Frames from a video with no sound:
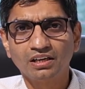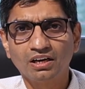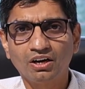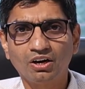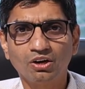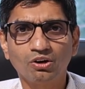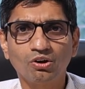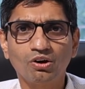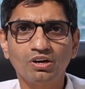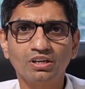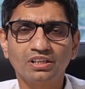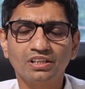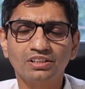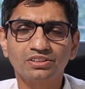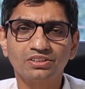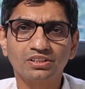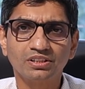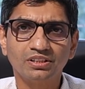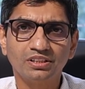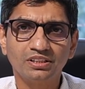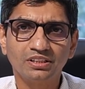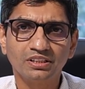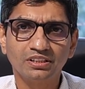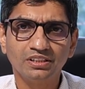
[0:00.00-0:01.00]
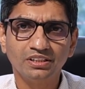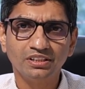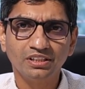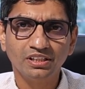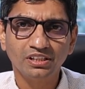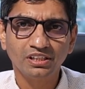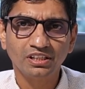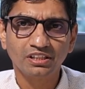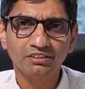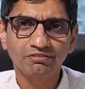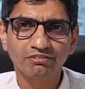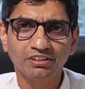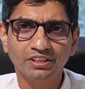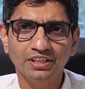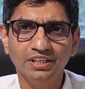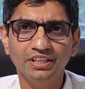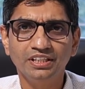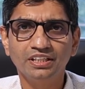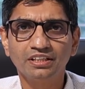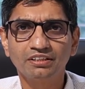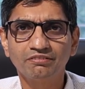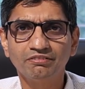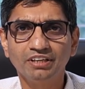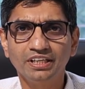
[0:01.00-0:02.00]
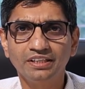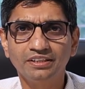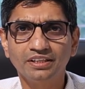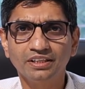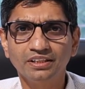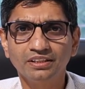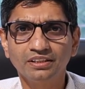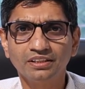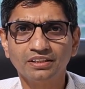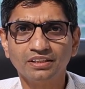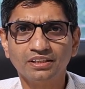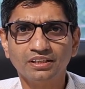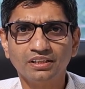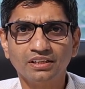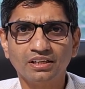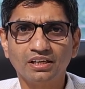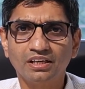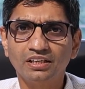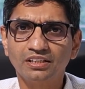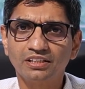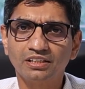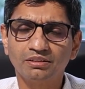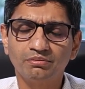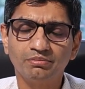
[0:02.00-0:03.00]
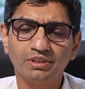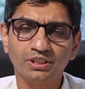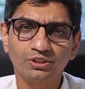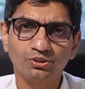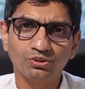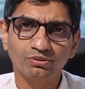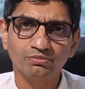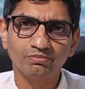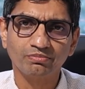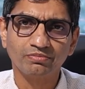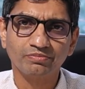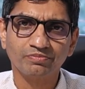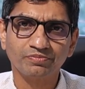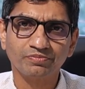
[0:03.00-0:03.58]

along a certain nerve innervating a dermatome.